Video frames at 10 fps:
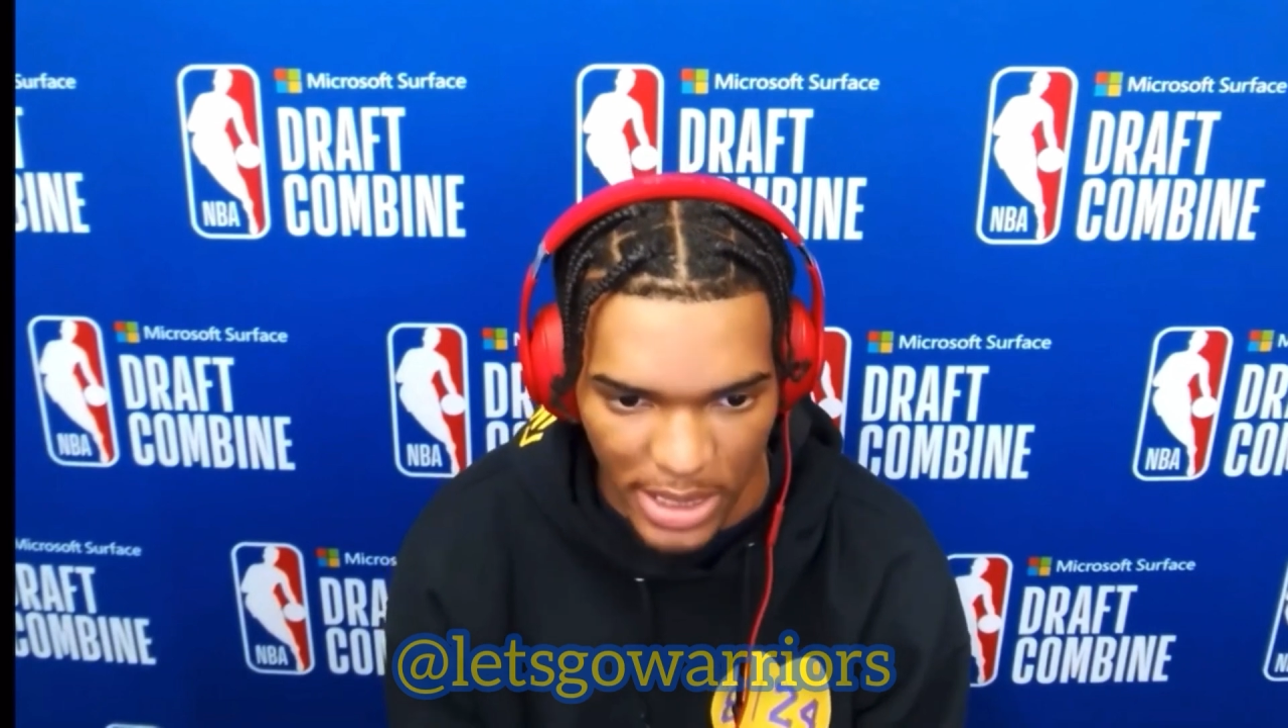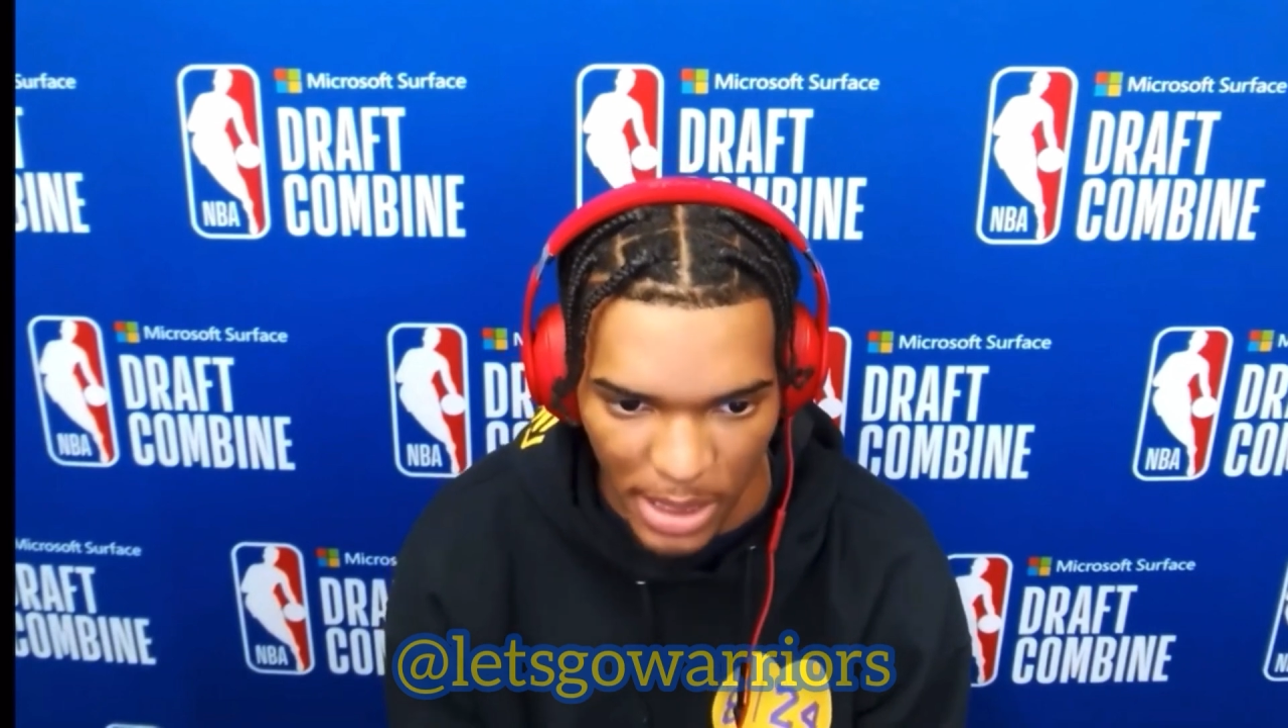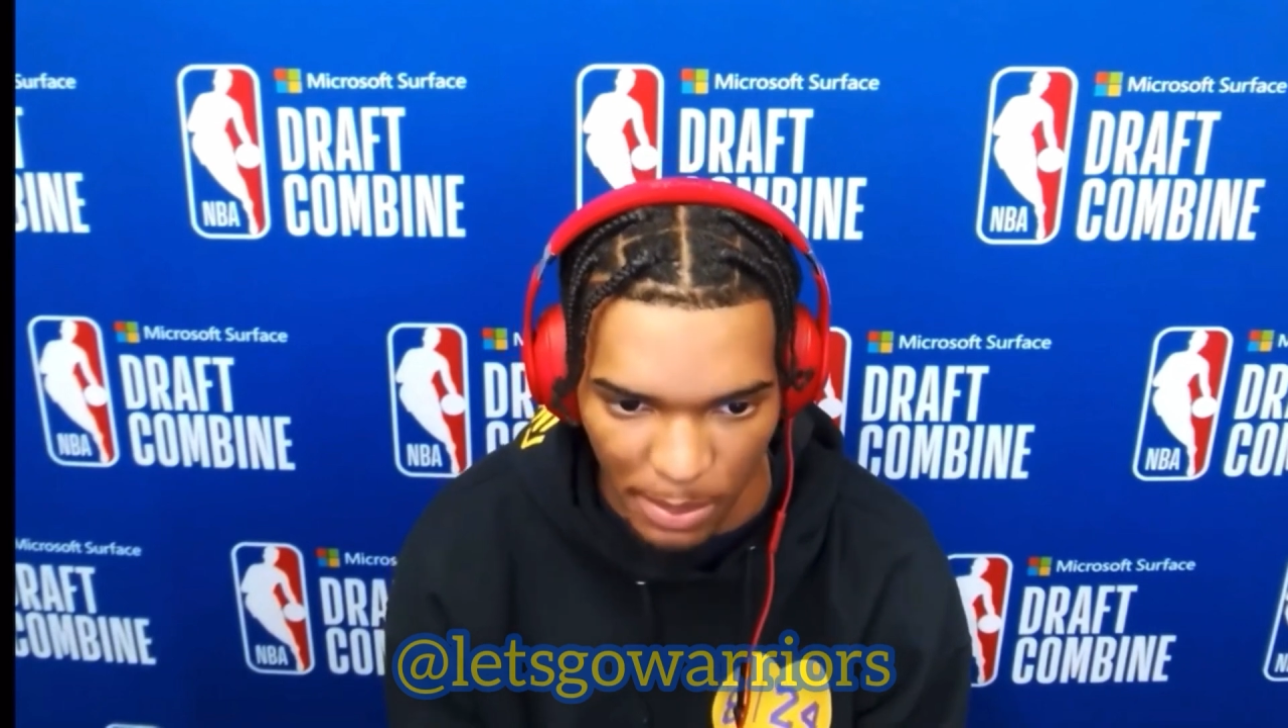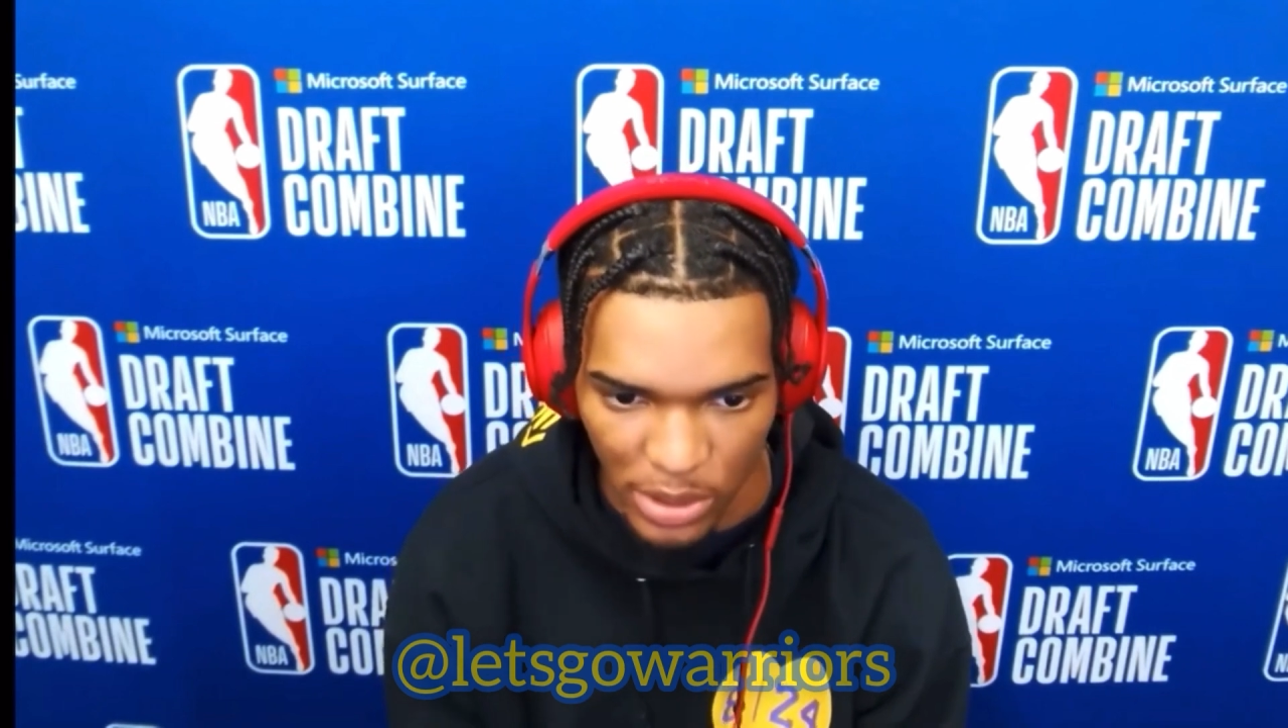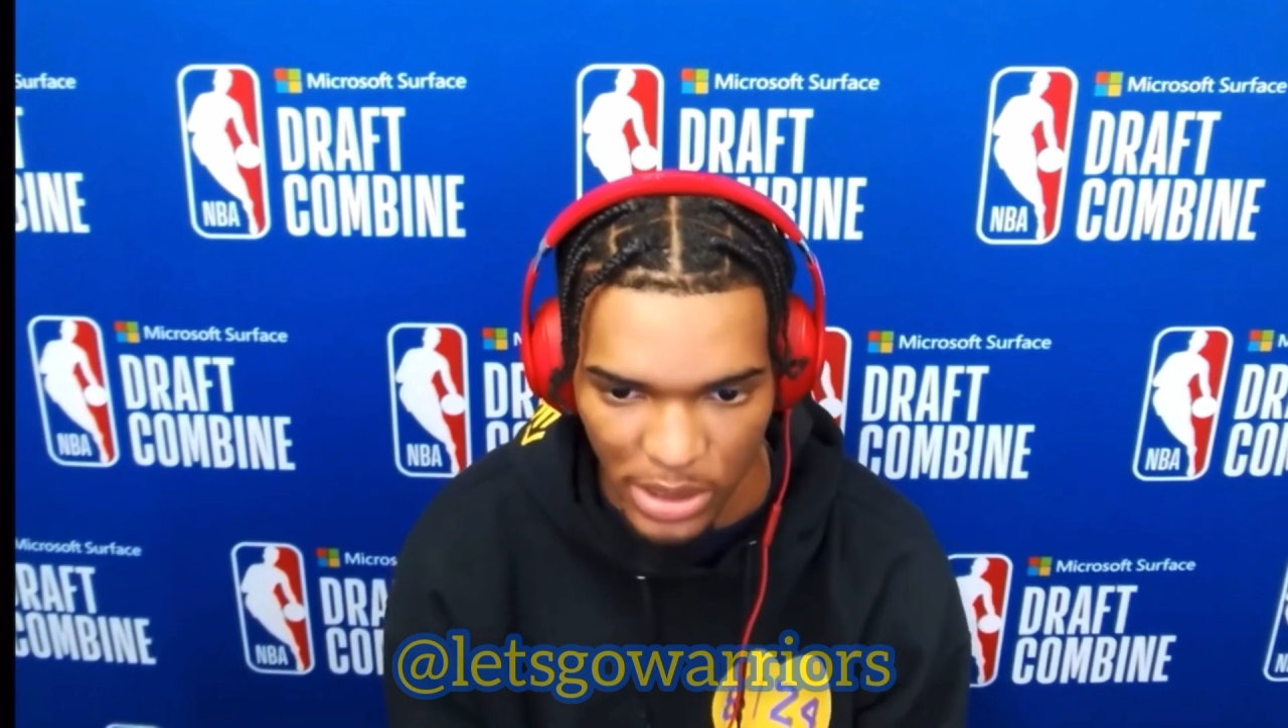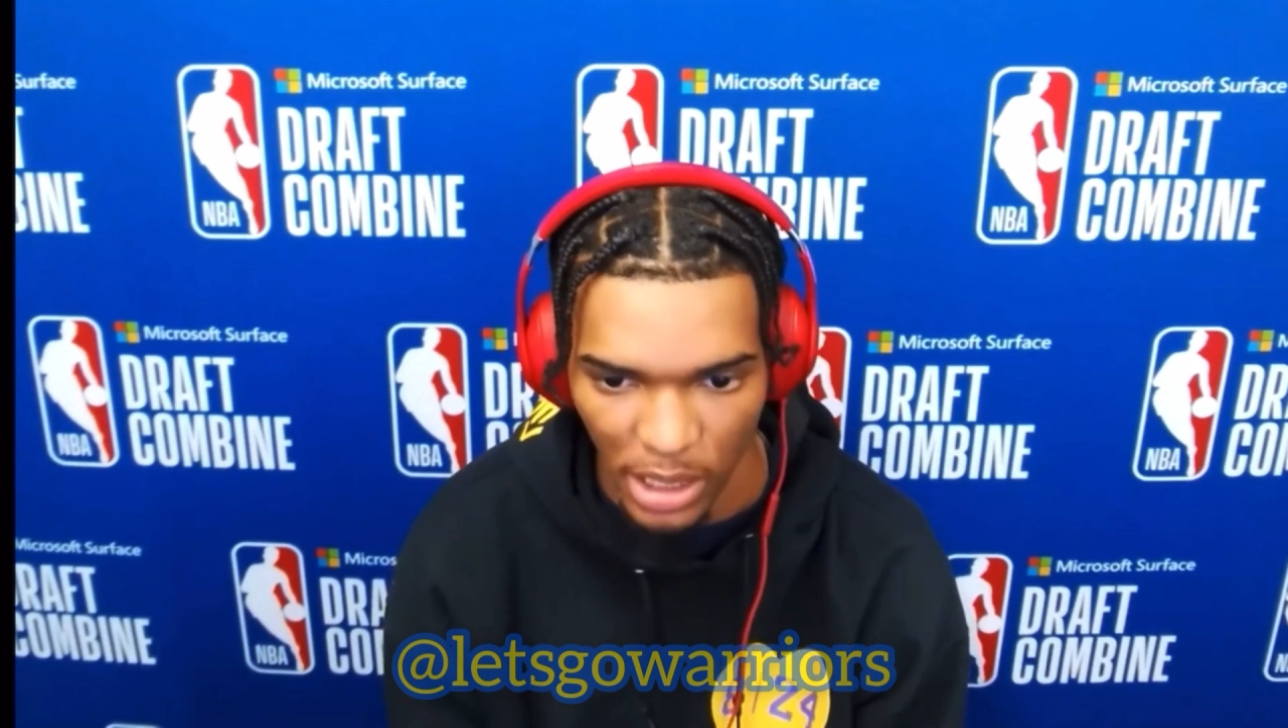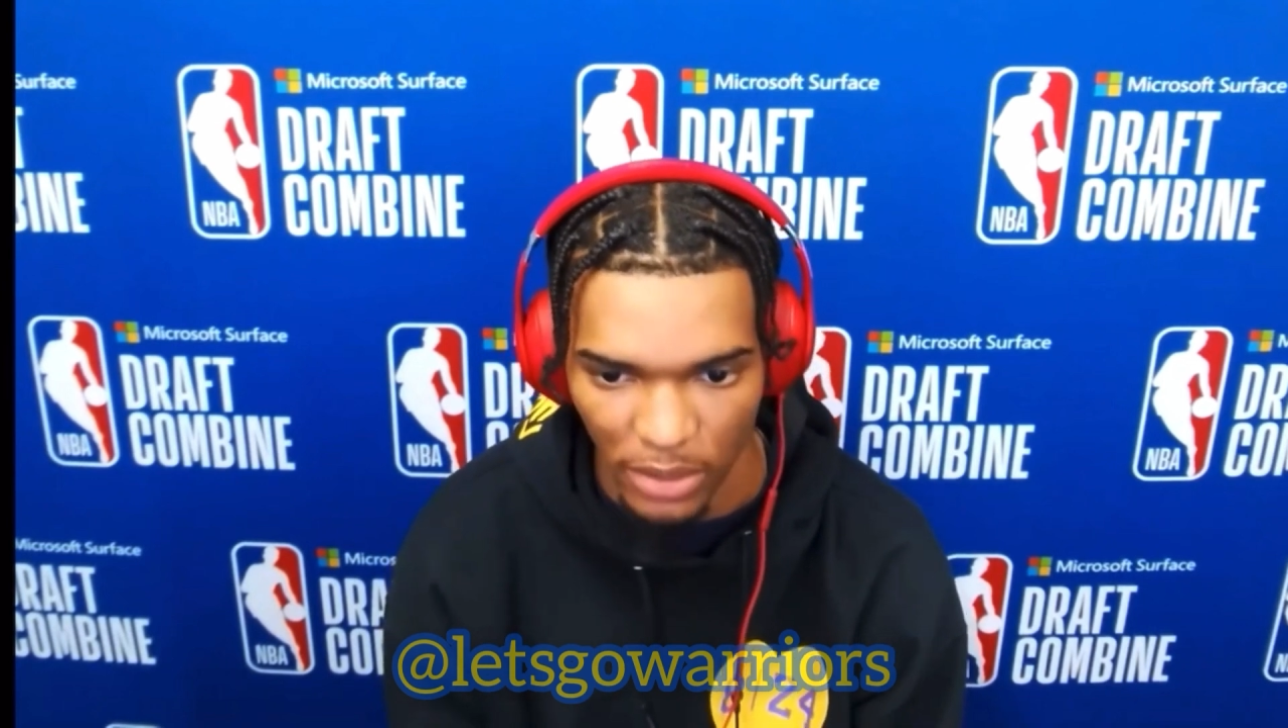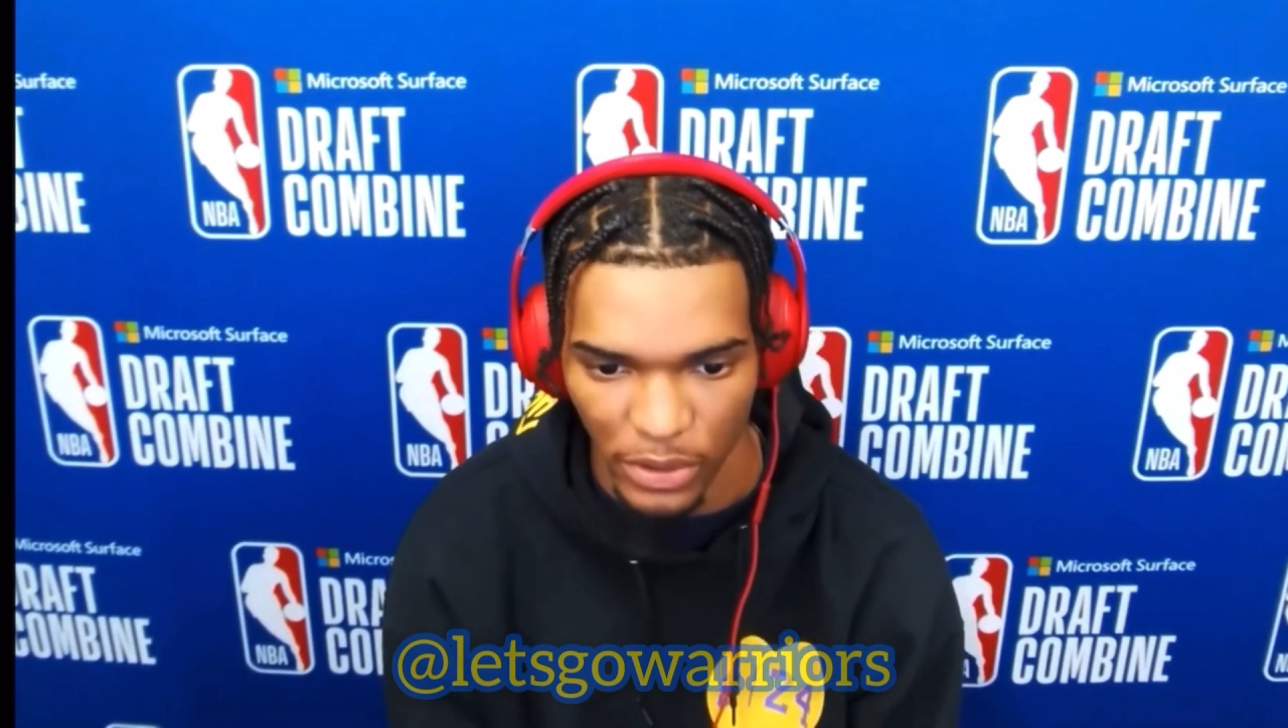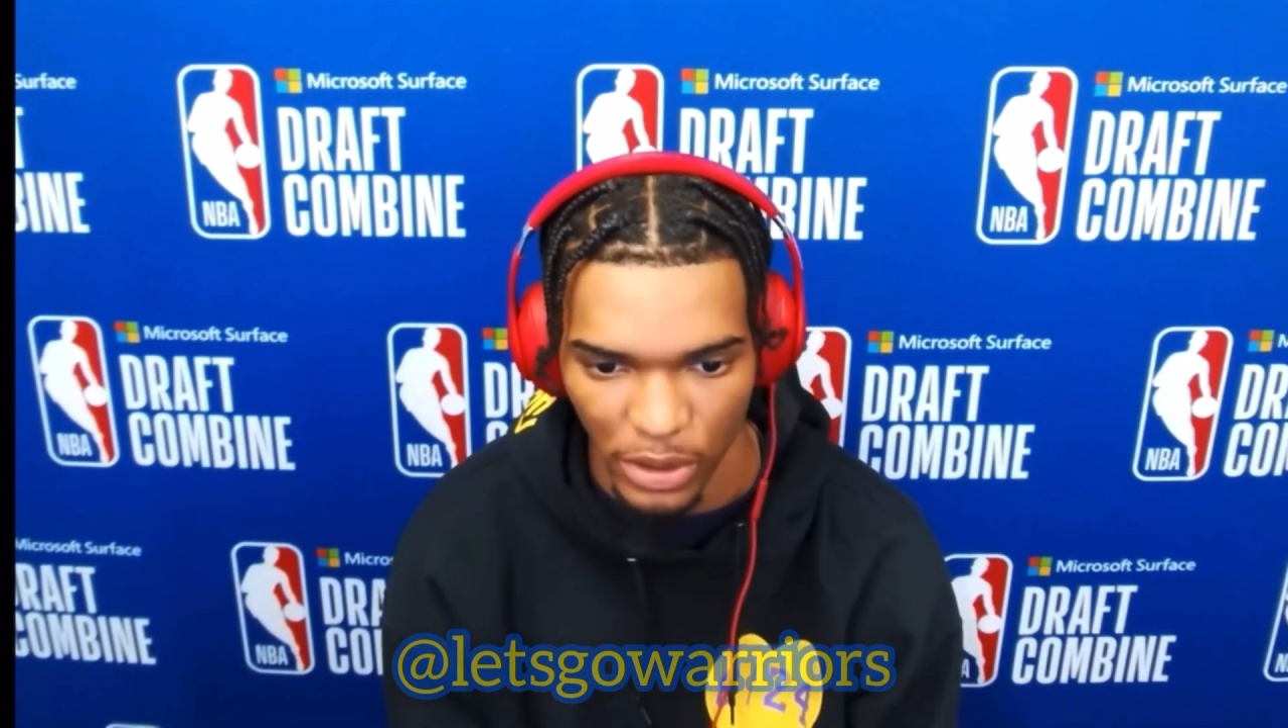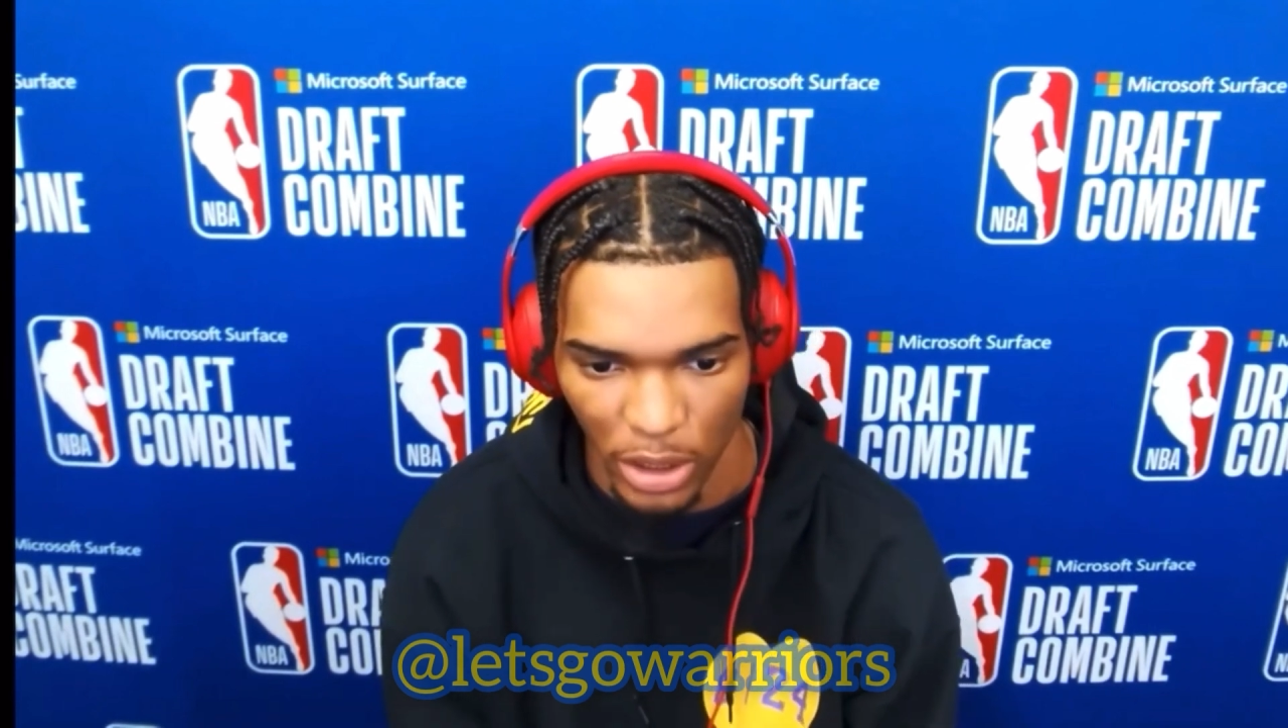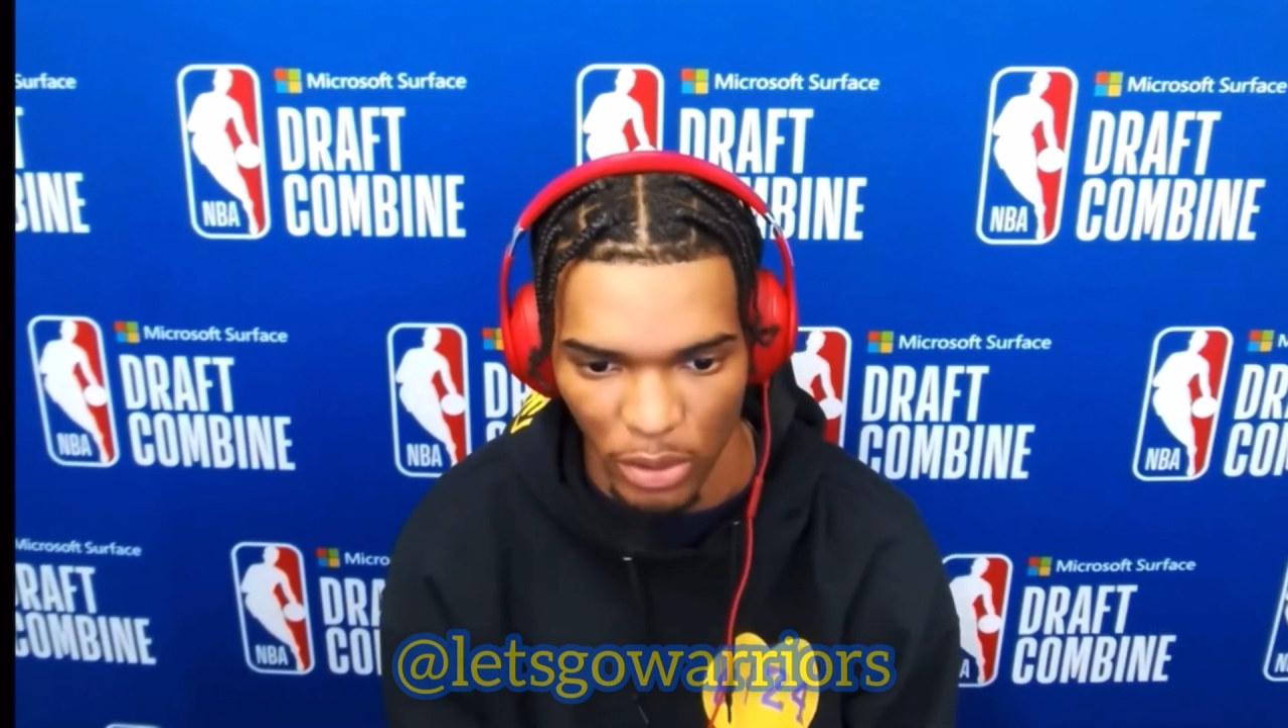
simple stuff, you know.